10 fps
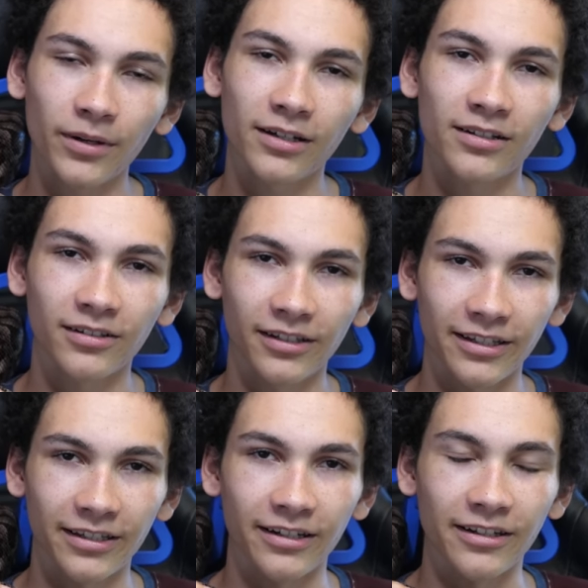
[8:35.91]
But
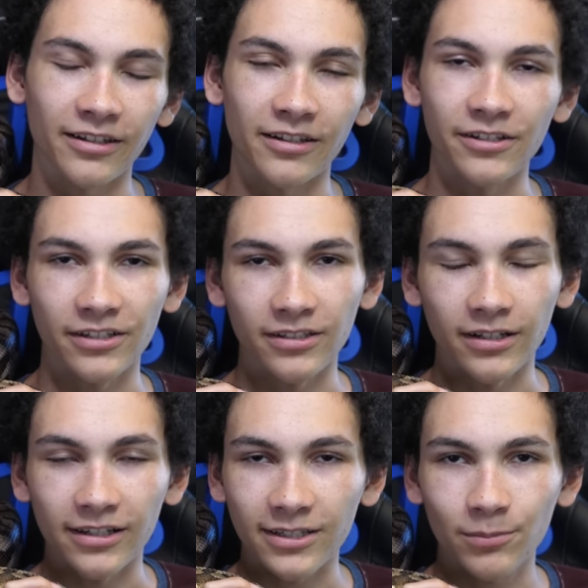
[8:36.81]
like anything, she's
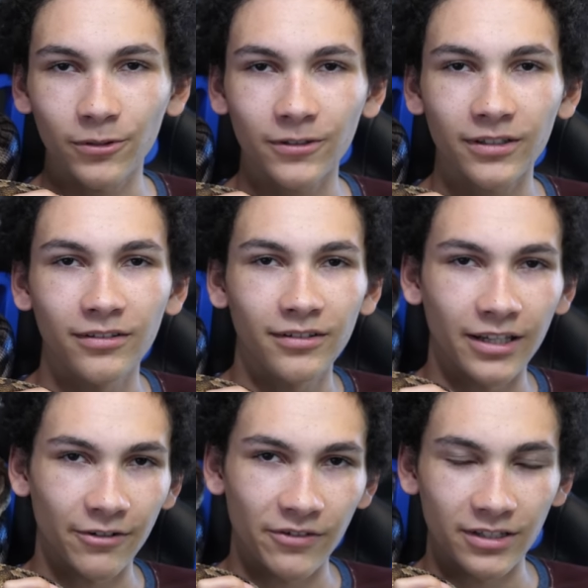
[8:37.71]
gonna explore
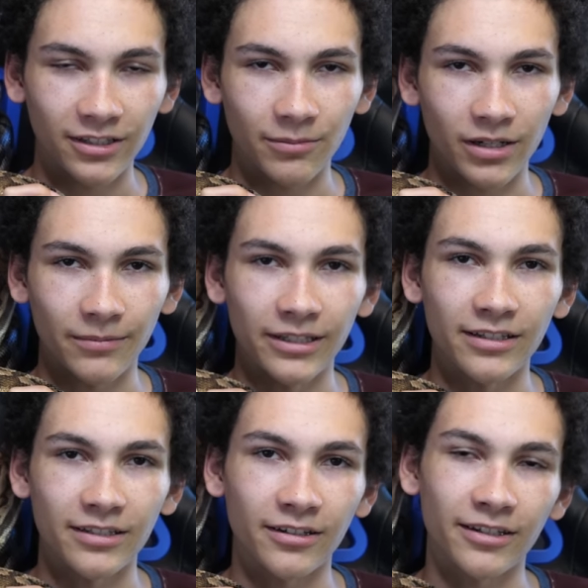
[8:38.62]
and eventually probably
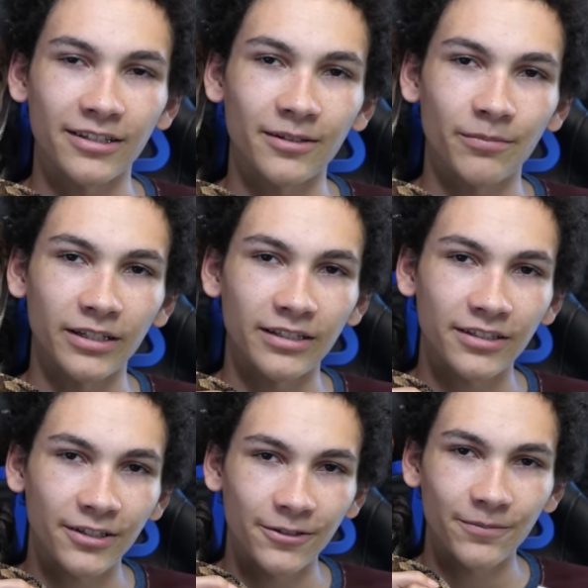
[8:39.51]
get stuck in something.
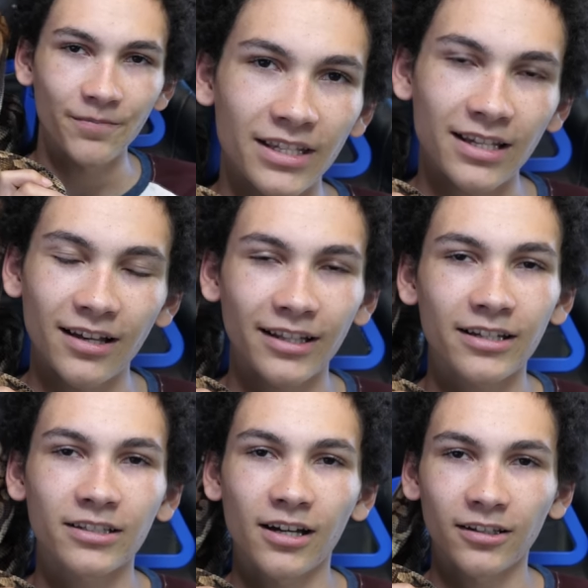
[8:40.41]
So it's kind of like
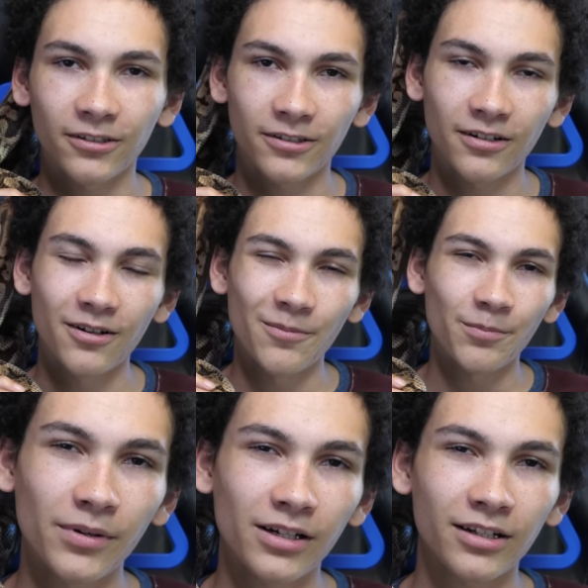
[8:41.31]
a toddler,
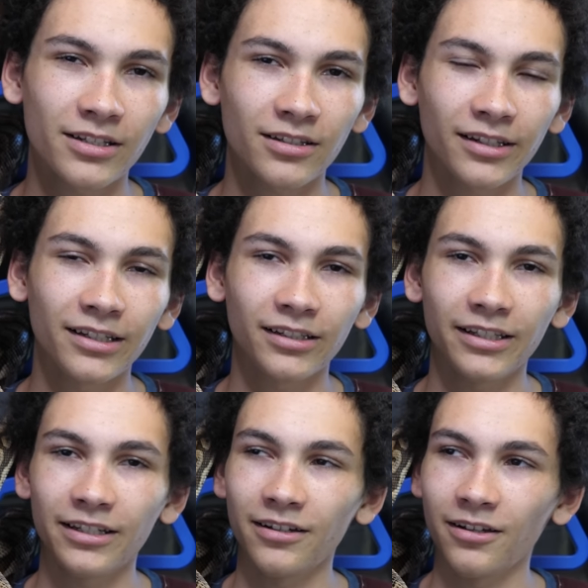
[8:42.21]
but a
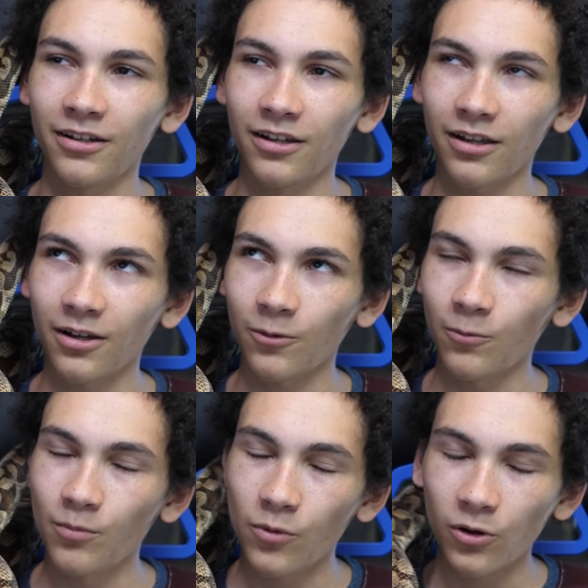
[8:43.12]
slightly
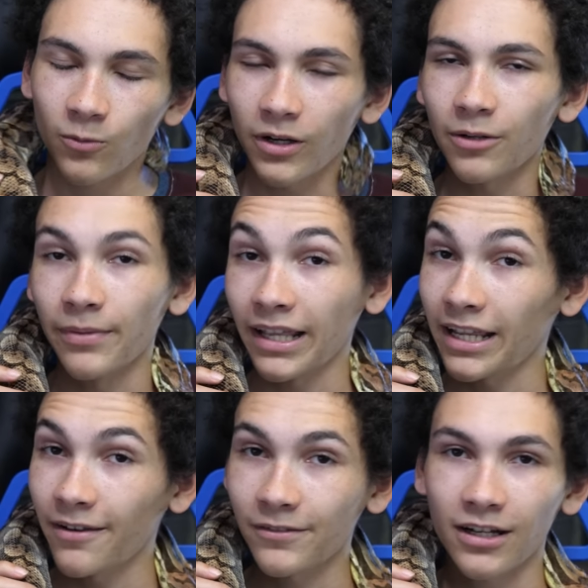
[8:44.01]
more
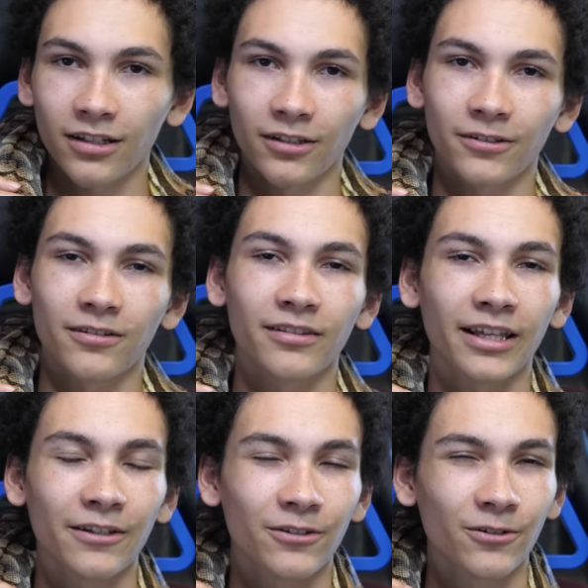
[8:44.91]
well-behaved toddler
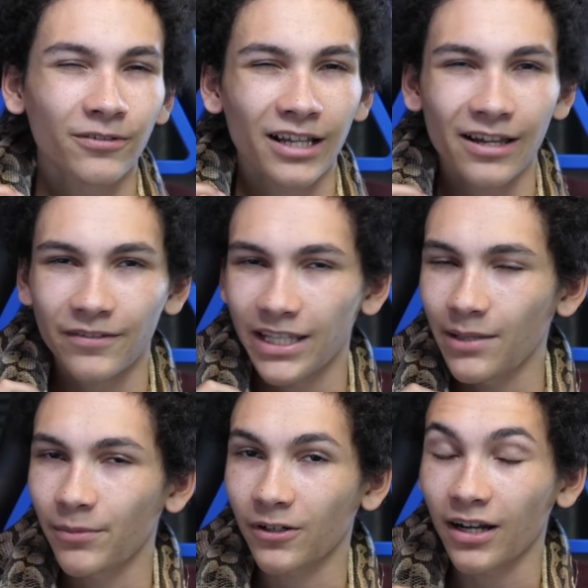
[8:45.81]
that you don't have to
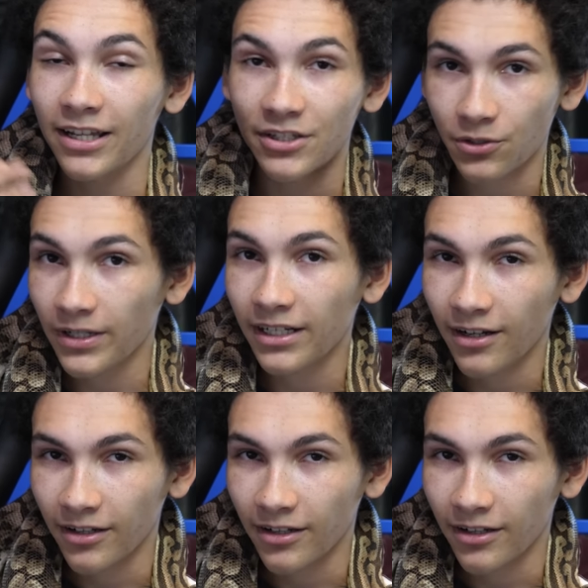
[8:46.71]
keep your eye straight